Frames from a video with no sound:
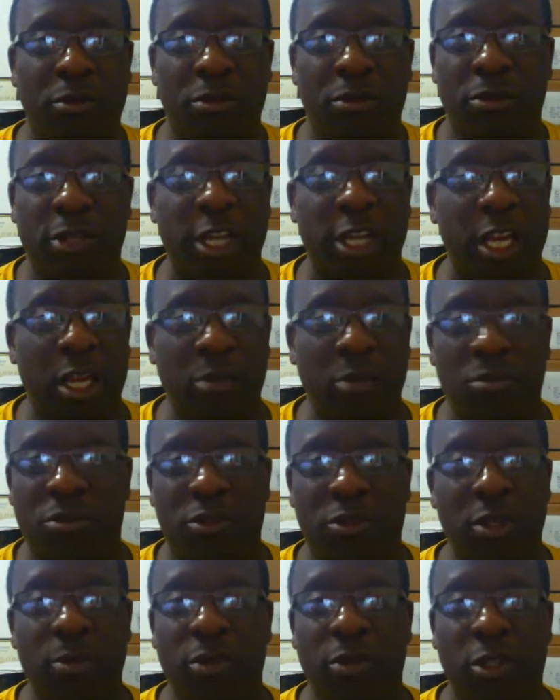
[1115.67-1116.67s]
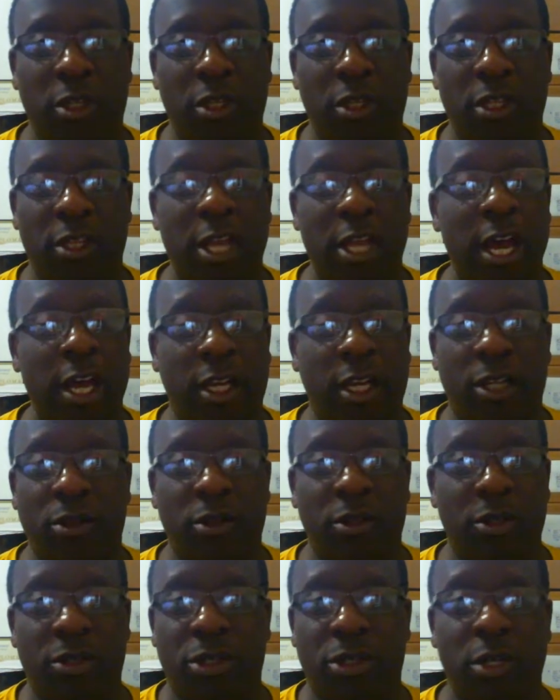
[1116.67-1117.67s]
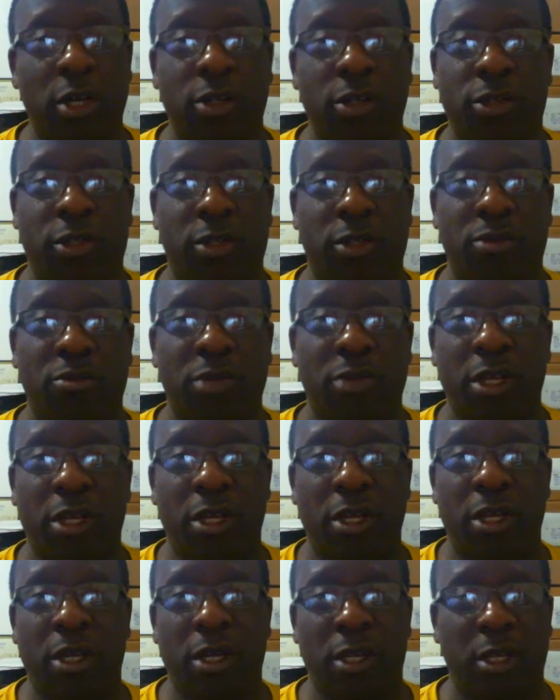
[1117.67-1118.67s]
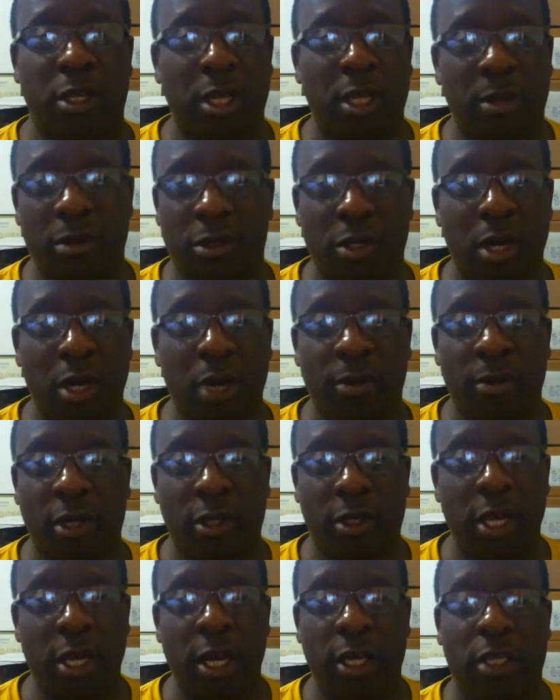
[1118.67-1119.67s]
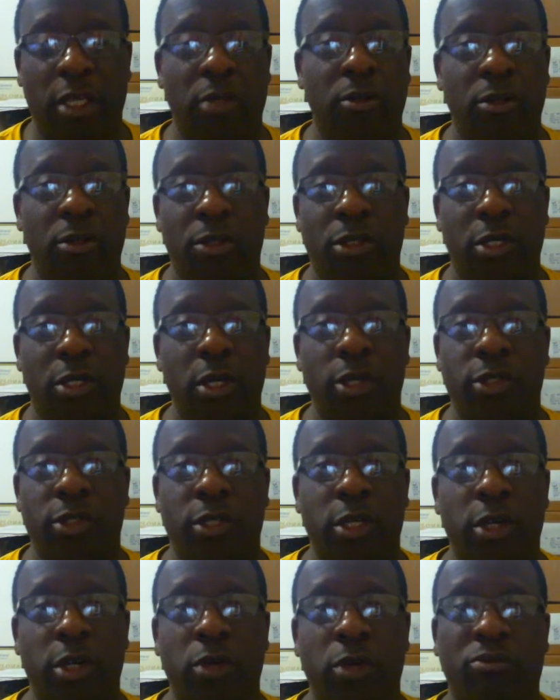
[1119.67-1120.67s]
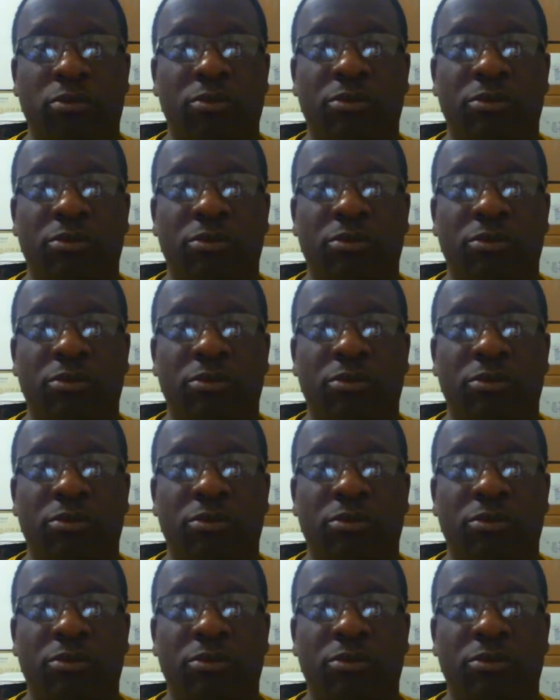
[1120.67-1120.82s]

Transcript: name something that I can discuss. Name a topic that I can discuss here.